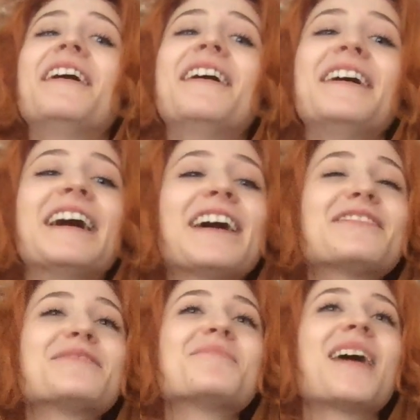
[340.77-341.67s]

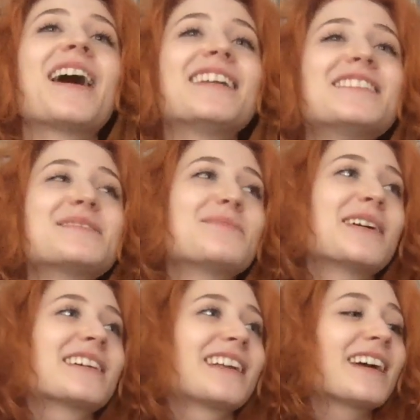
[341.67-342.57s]
I need to
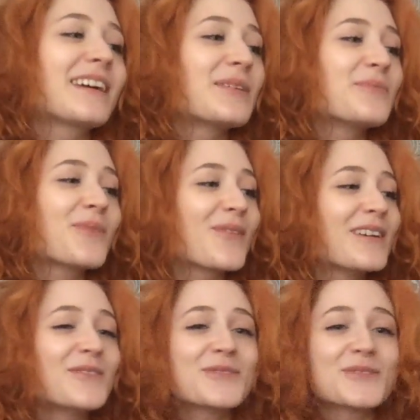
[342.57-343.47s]
make like
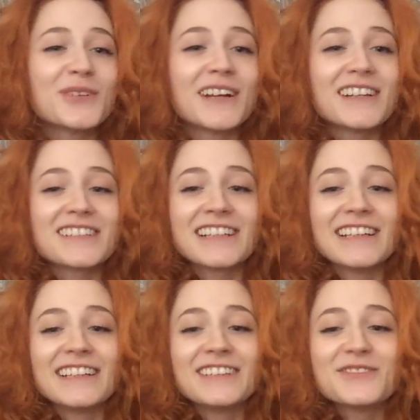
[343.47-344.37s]
burritos soon,
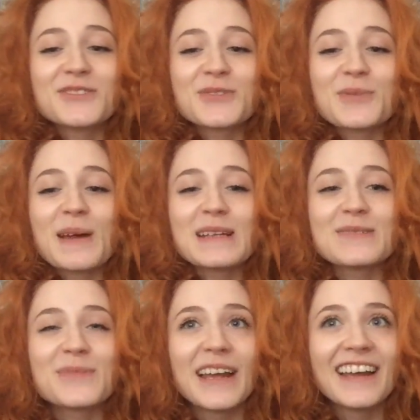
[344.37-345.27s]
actually. You just reminded
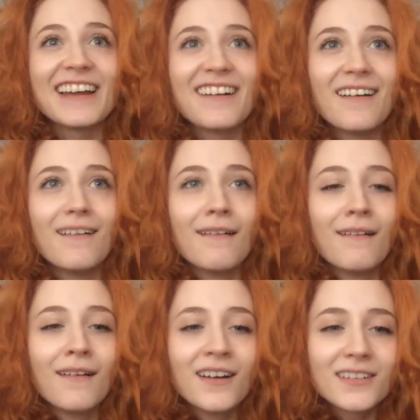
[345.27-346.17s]
me.
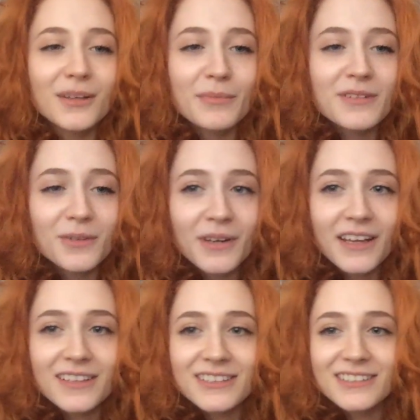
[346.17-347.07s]
That'd be so
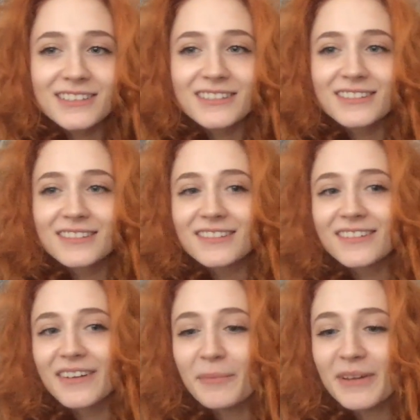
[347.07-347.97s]
nice.
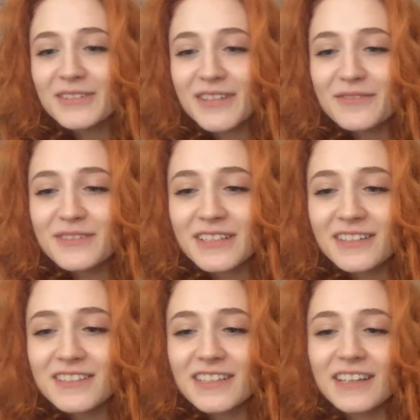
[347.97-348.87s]
I might do that for dinner
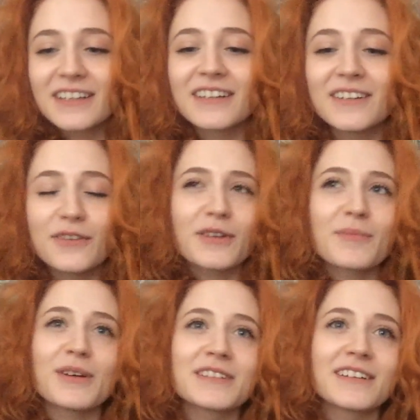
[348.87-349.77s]
tonight. I've already
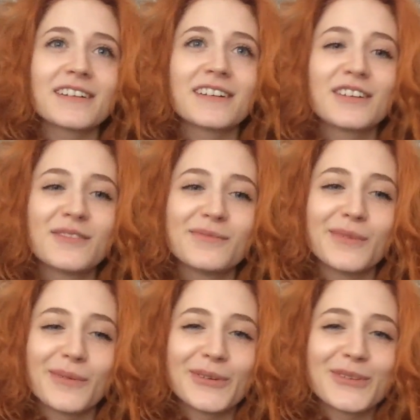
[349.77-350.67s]
bought dinner.
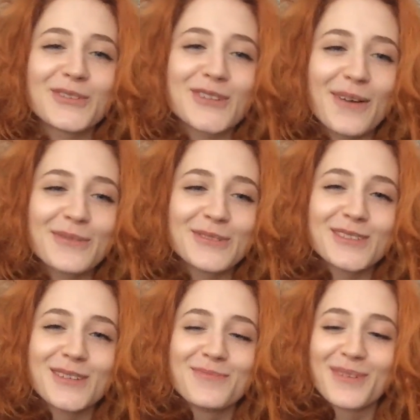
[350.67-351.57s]
Maybe I'll go to the shop and just
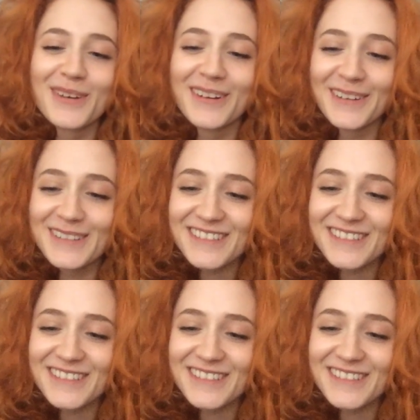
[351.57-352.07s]
get burritos.